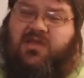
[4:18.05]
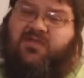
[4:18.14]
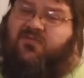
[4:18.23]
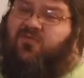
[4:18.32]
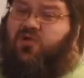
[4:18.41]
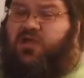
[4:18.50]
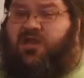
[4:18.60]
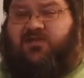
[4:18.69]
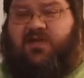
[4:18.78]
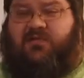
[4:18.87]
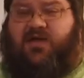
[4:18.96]
It's for
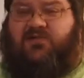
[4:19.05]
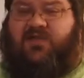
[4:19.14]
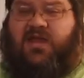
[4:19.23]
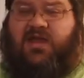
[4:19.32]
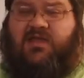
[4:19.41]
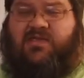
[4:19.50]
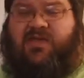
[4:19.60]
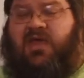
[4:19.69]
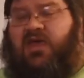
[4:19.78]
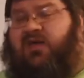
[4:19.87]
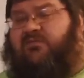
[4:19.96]
D-Generation X.
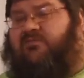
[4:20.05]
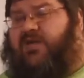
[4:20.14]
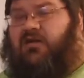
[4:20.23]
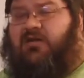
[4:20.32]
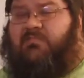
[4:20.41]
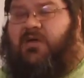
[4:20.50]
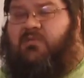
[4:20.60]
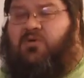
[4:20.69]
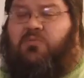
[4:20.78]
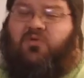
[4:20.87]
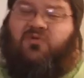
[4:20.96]
Very
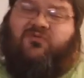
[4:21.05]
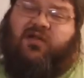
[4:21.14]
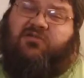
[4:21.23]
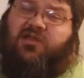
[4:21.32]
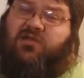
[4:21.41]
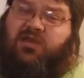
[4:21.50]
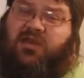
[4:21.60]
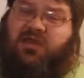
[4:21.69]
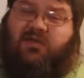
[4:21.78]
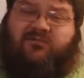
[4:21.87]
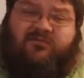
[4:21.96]
memorable, very
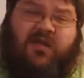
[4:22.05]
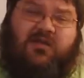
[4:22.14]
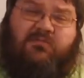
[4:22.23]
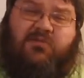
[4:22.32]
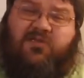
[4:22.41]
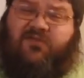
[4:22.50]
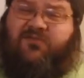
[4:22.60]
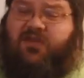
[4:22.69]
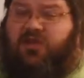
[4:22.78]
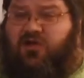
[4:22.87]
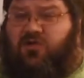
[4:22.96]
unique, very much
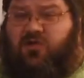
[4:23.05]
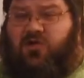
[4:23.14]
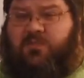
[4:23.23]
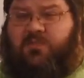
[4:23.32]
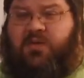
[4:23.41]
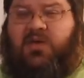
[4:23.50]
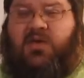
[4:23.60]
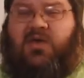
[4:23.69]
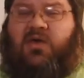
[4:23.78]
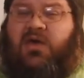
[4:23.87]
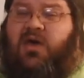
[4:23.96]
fit the group,
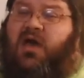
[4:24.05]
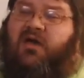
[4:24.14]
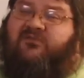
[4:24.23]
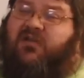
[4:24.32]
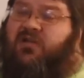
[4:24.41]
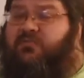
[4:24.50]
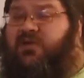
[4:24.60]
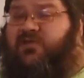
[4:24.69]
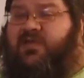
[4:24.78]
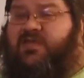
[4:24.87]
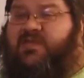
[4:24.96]
uh, very
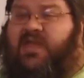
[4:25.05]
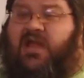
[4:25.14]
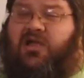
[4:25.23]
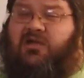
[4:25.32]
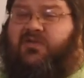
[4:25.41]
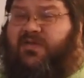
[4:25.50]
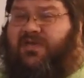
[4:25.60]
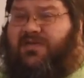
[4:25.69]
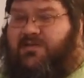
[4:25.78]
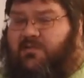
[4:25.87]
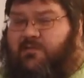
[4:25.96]
much in the style as a.